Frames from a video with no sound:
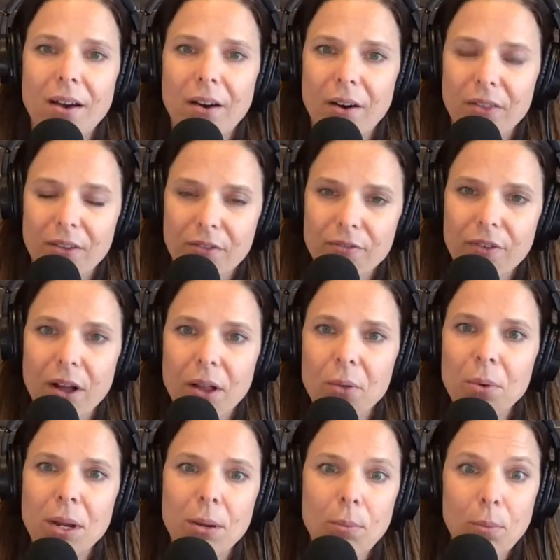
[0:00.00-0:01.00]
on the
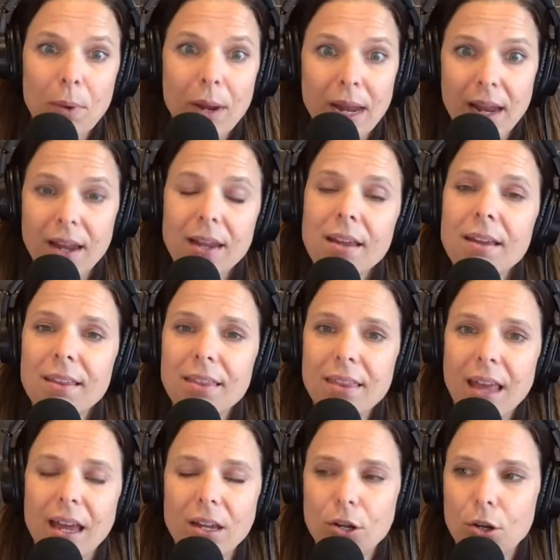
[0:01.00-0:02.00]
following week
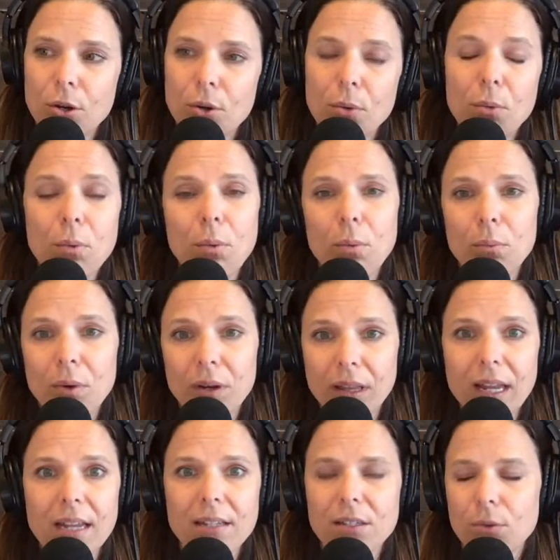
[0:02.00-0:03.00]
that you
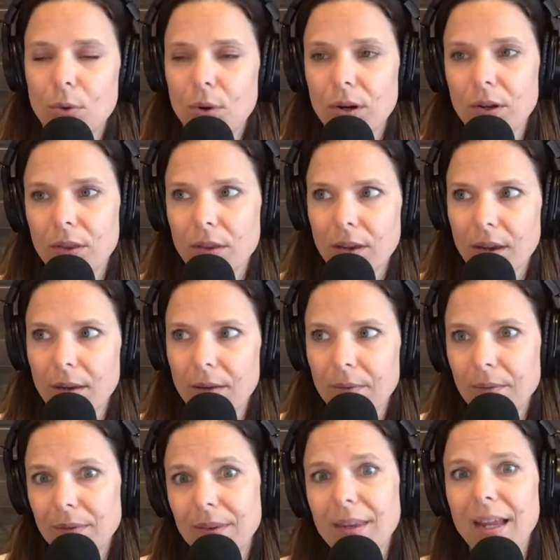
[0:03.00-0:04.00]
release or the
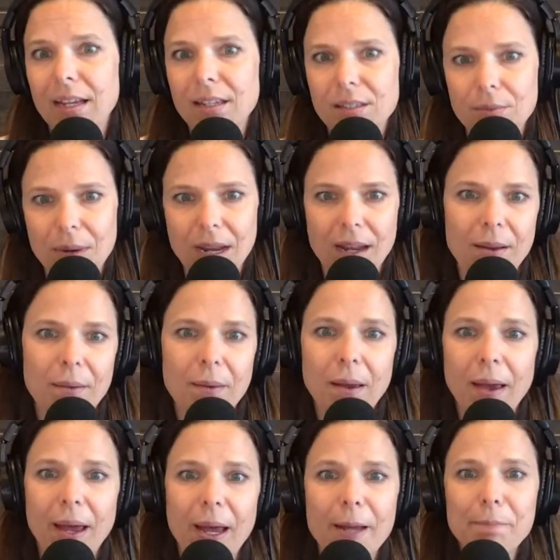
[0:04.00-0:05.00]
next week.
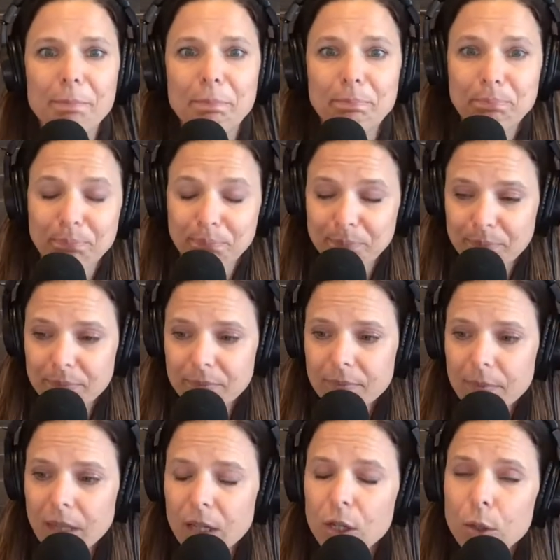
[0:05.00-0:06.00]

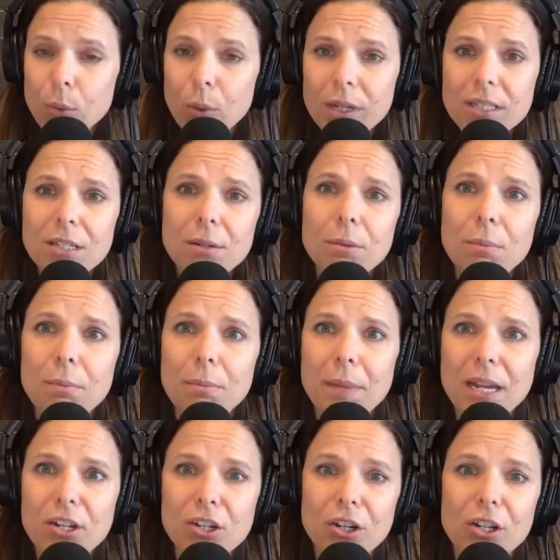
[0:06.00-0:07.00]
You want to
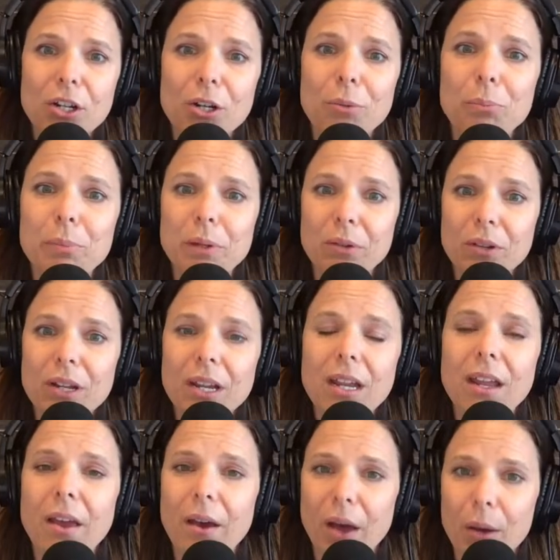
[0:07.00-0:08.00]
make sure that you're
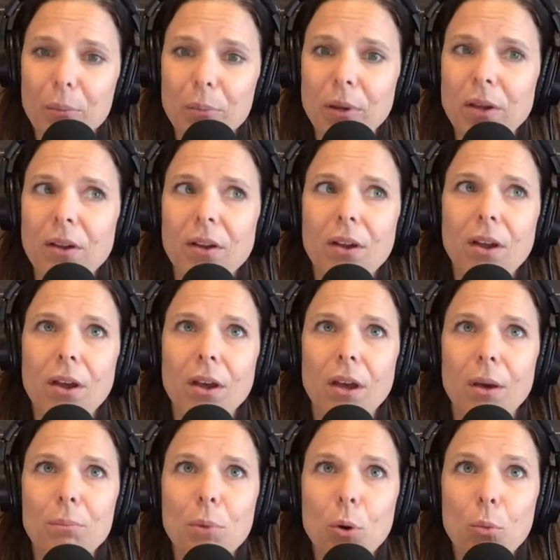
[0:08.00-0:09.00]
building up
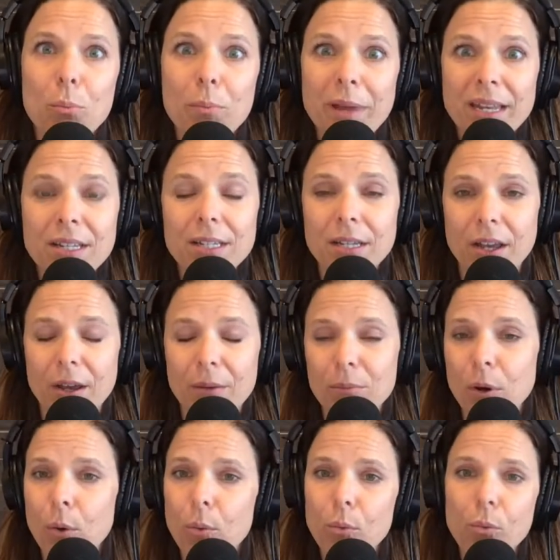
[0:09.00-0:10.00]

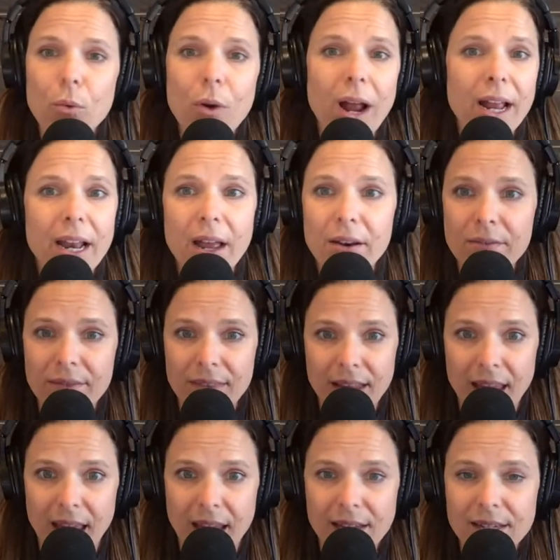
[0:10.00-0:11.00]
momentum right out of the
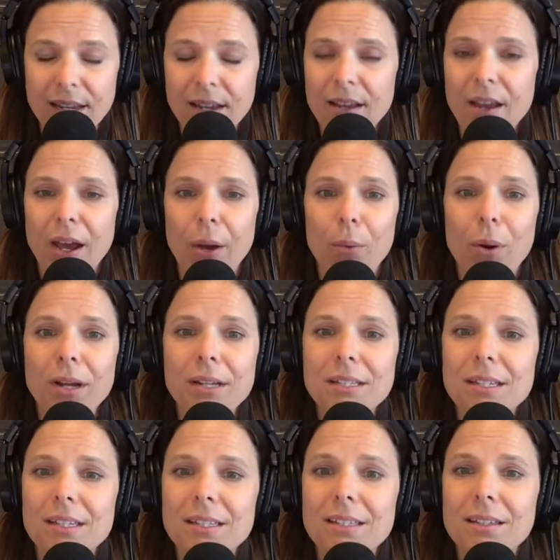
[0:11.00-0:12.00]
gate. I want
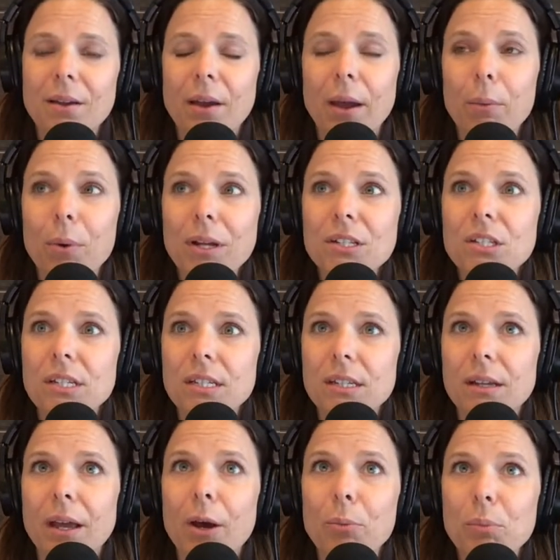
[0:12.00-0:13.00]

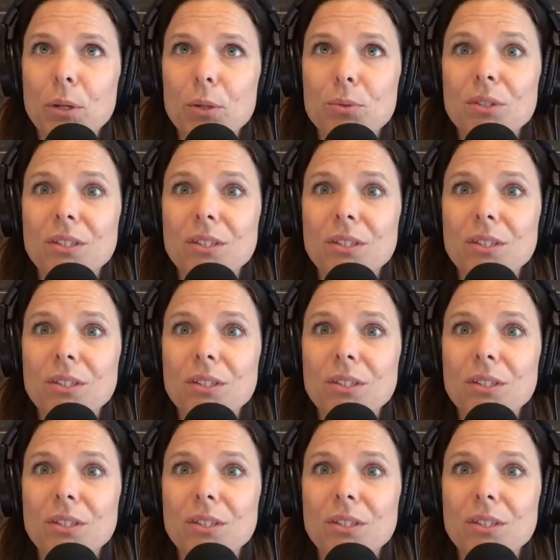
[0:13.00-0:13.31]
to help you